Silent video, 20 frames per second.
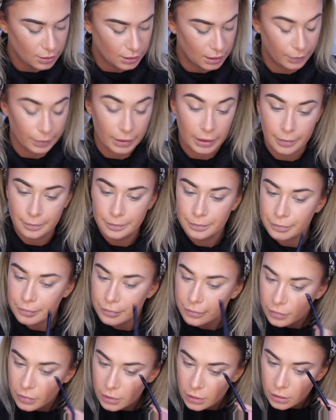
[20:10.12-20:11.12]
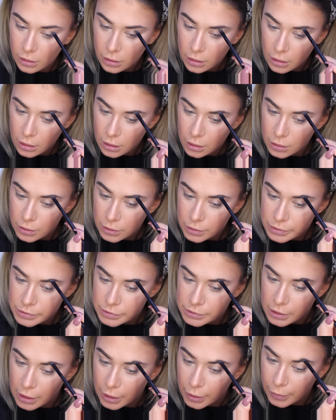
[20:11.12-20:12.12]
Anyway,
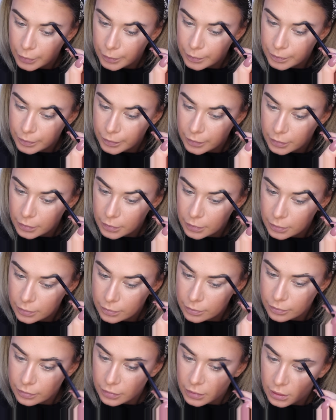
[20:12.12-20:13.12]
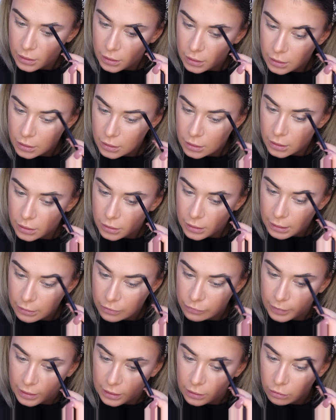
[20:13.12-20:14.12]
so that
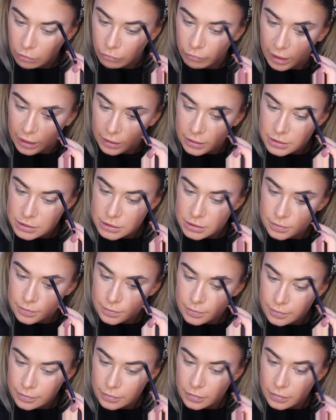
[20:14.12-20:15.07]
was my little rant.